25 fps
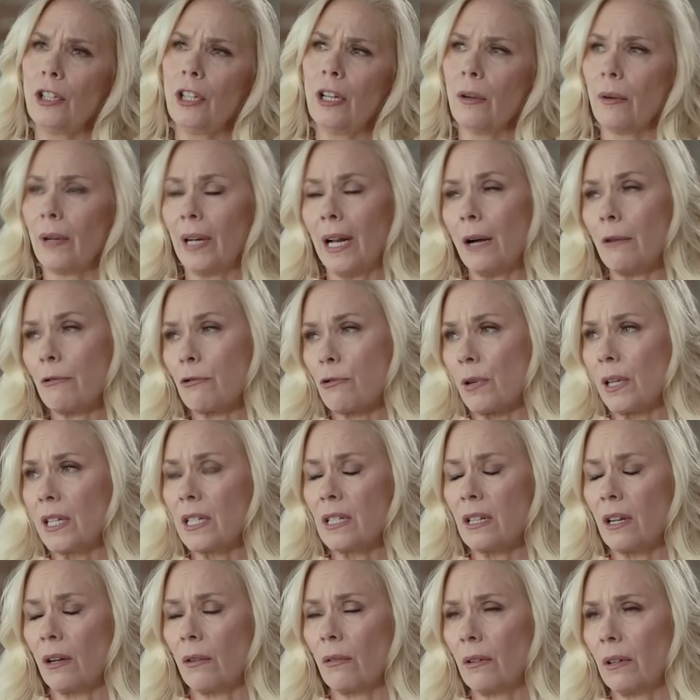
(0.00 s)
you know, and I was
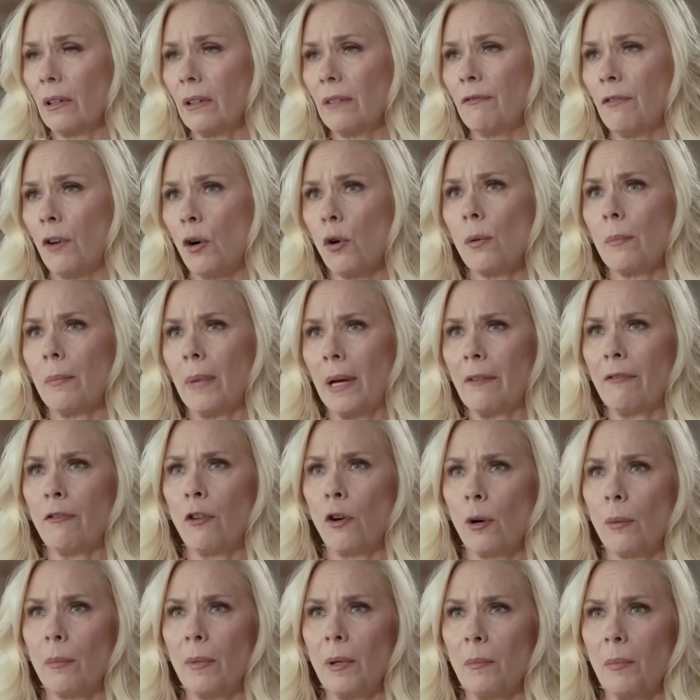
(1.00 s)
raised on far- by
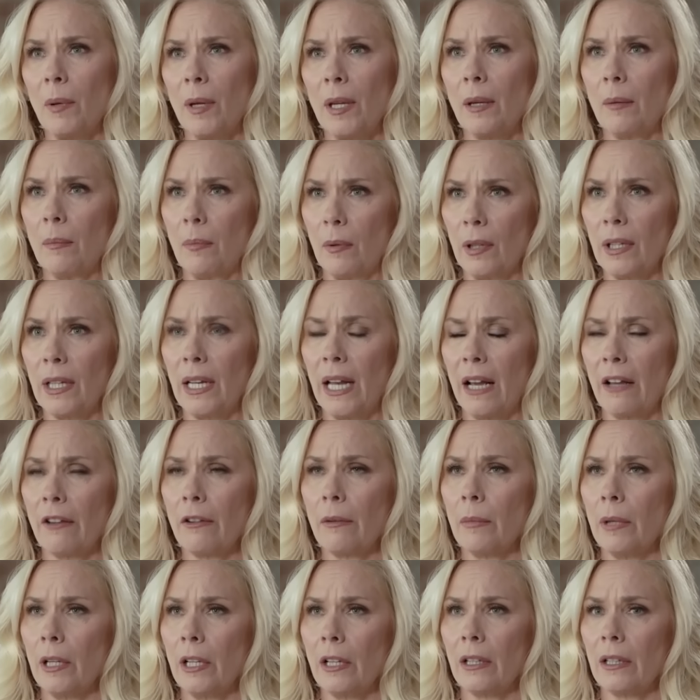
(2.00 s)
farming people and out
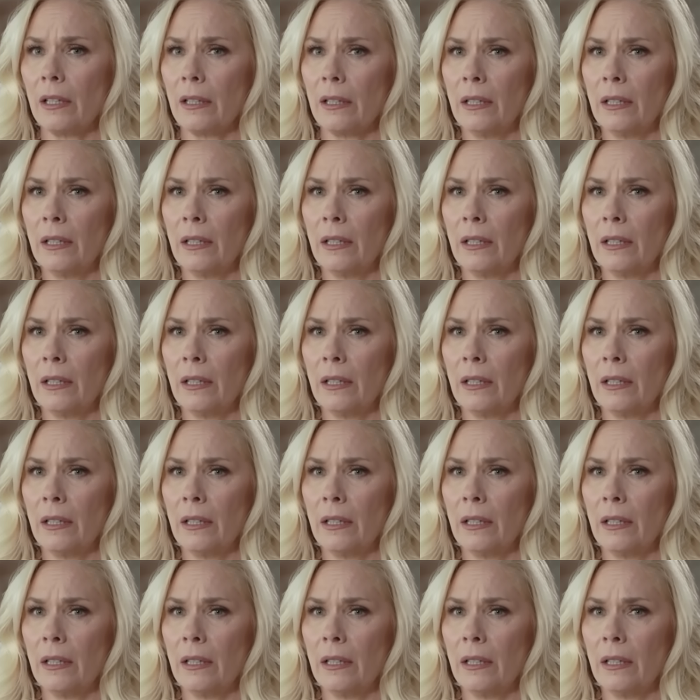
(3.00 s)
uh -huh. in the uh-huh.